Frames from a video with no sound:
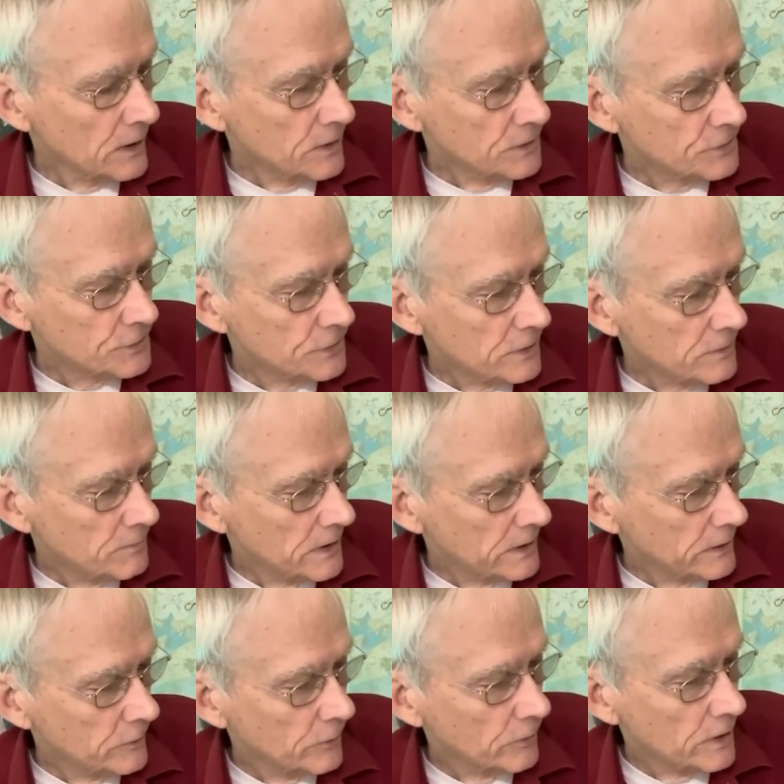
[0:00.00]

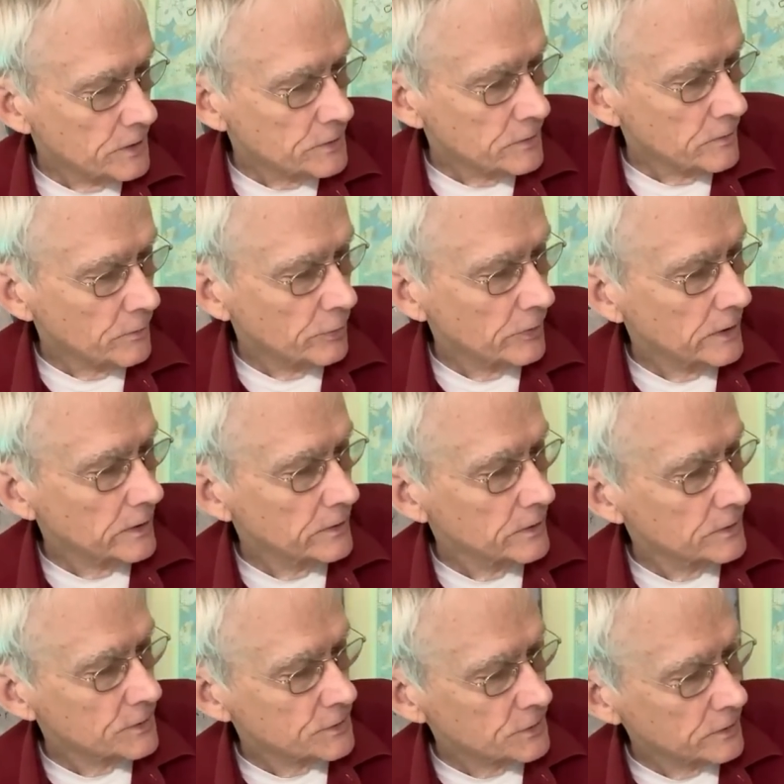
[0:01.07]
SUN-MAID Raisin Bread
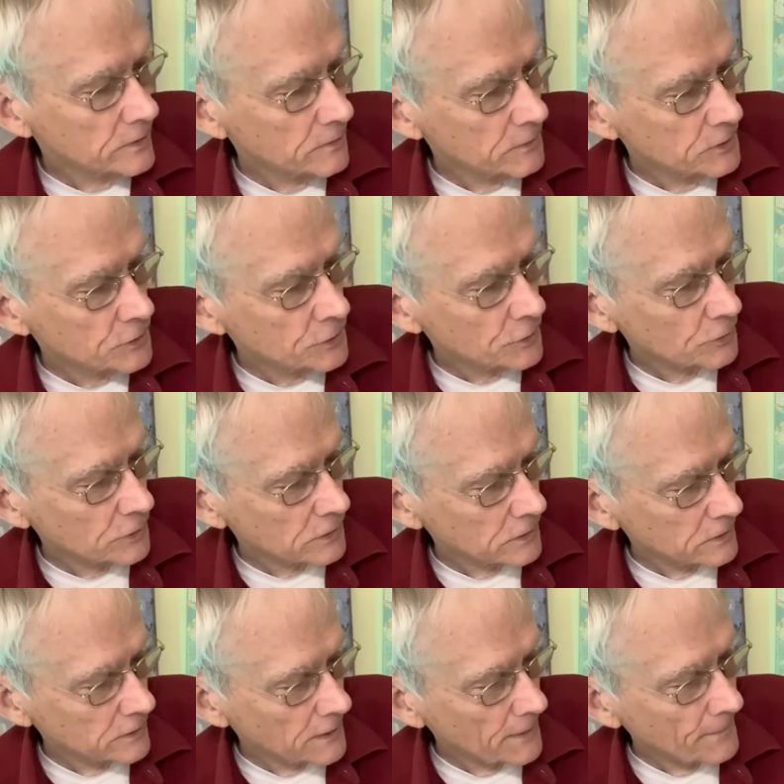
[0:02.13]
Cinnamon
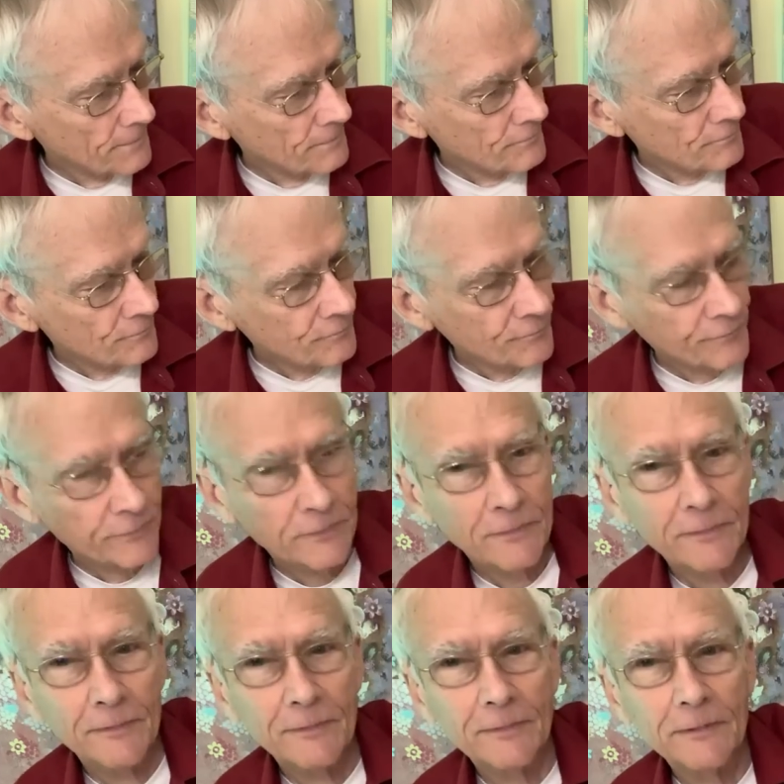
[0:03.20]
Swirl.
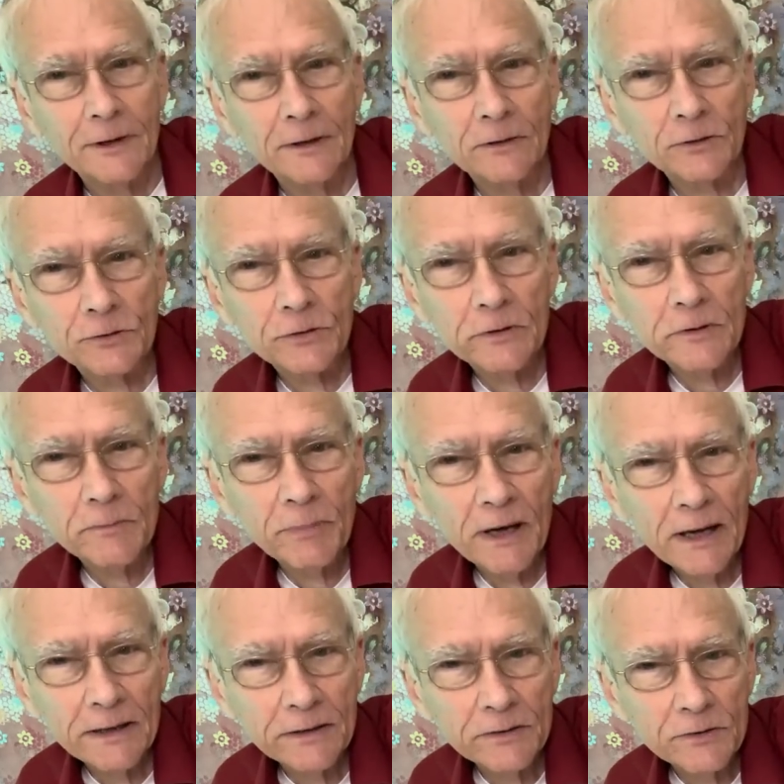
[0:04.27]
It looks on the
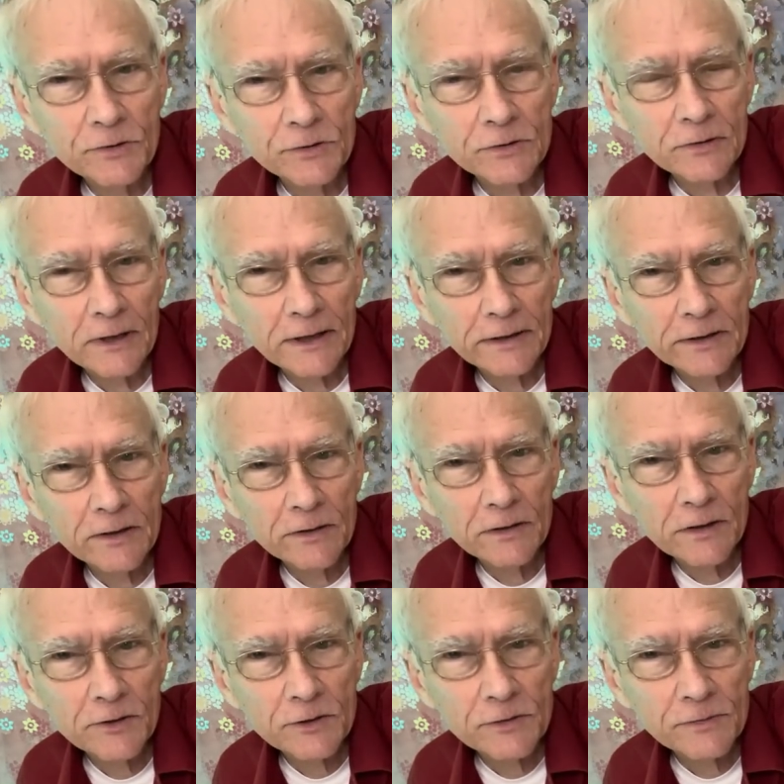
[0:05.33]
package just like it
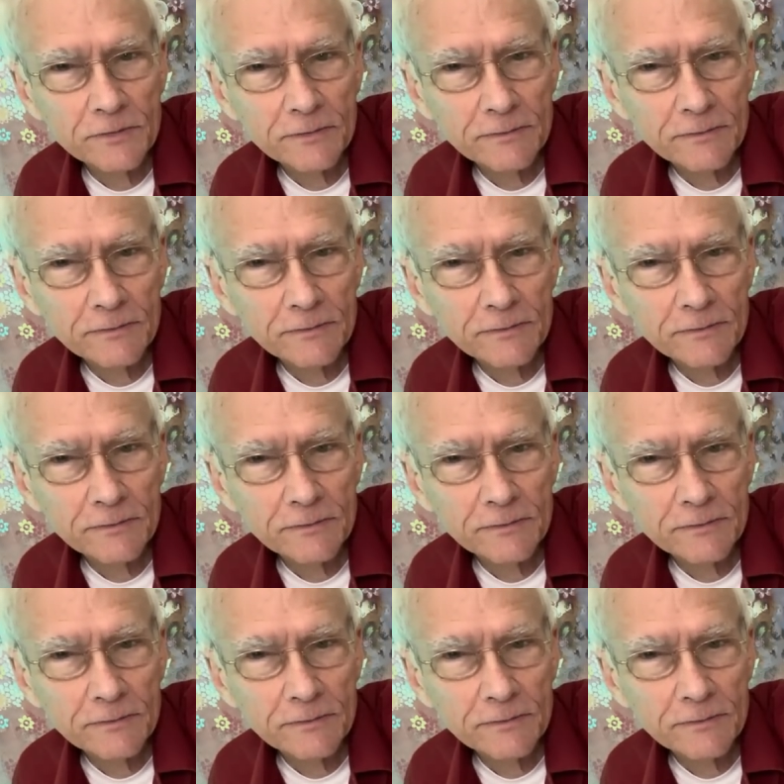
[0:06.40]
does